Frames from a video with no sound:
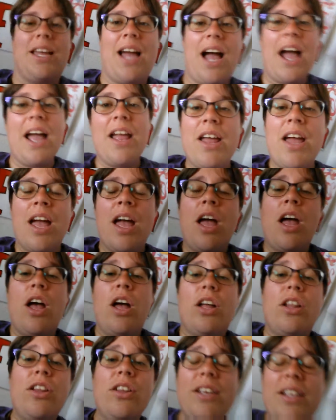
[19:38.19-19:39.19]
it.
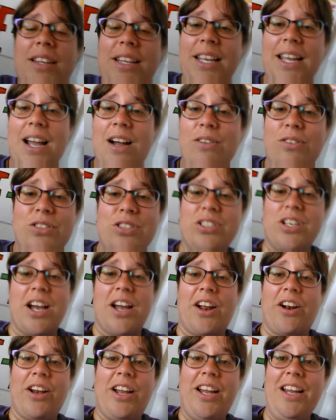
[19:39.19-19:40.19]
Look at the
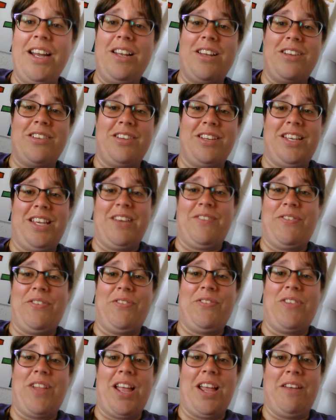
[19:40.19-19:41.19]
outsider. He doesn't give a
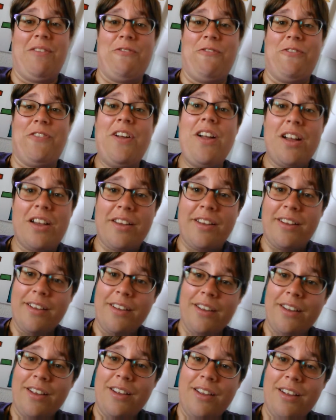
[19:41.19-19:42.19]
flying fuck.
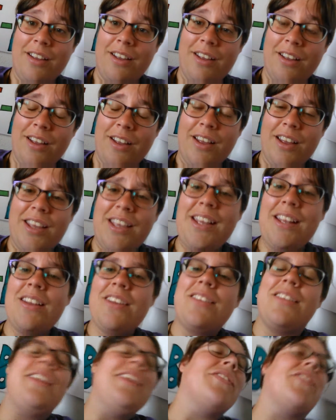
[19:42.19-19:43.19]
He
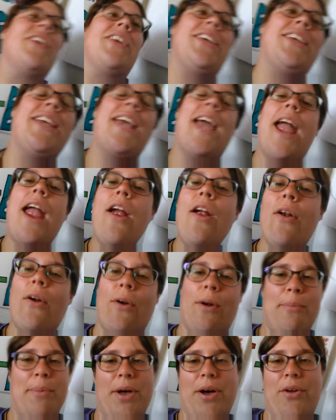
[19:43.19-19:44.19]
doesn't even
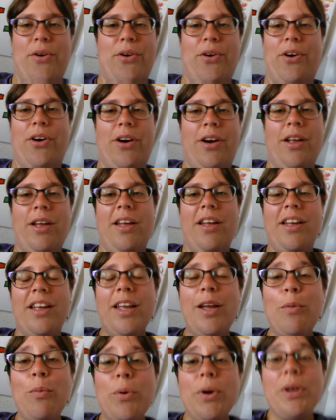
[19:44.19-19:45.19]
care about her.
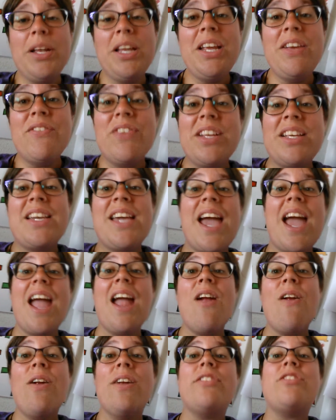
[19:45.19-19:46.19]
He wouldn't even
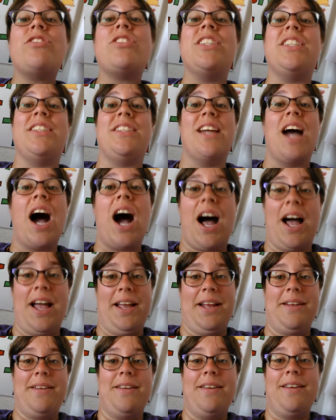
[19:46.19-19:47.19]
care if she
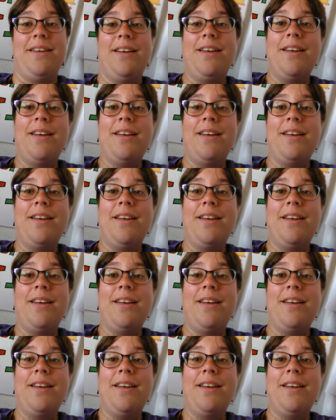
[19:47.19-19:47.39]
died.